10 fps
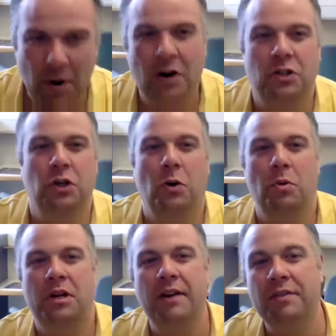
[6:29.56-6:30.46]
you are.
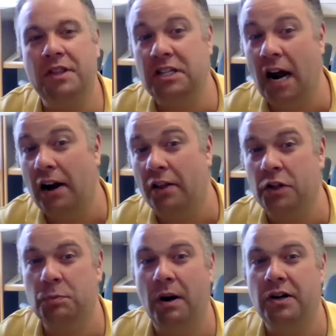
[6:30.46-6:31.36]
So, given the title of
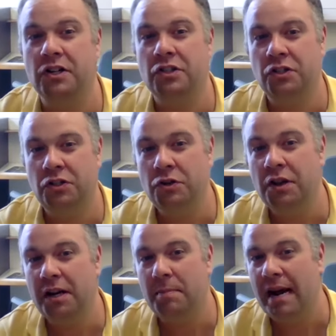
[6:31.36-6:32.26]
this project, do you
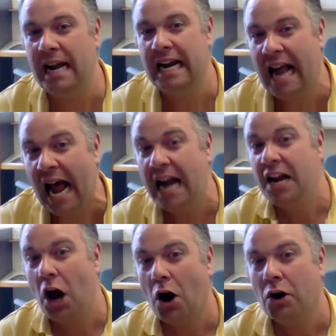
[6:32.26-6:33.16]
think making
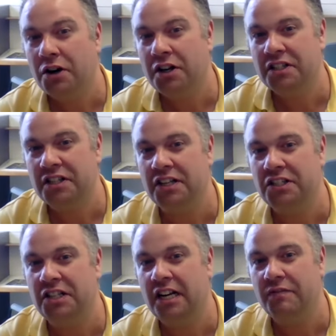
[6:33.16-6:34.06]
any art is like
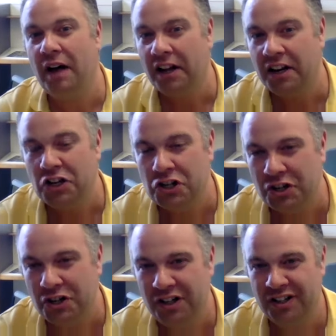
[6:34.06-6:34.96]
seeking
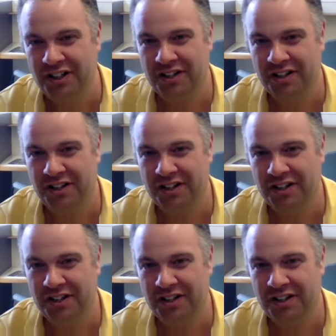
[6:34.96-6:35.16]
validation?